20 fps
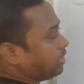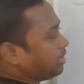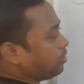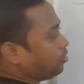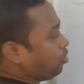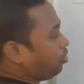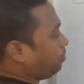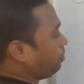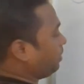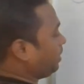
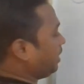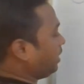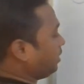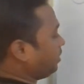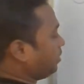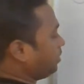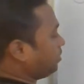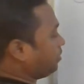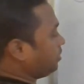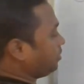
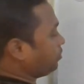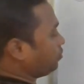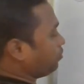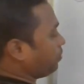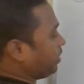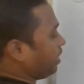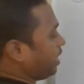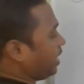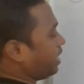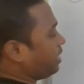denominator, this
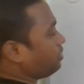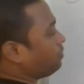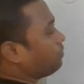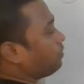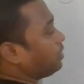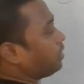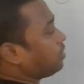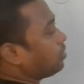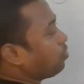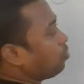n
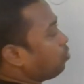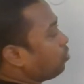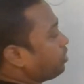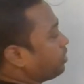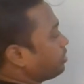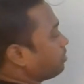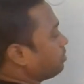will go in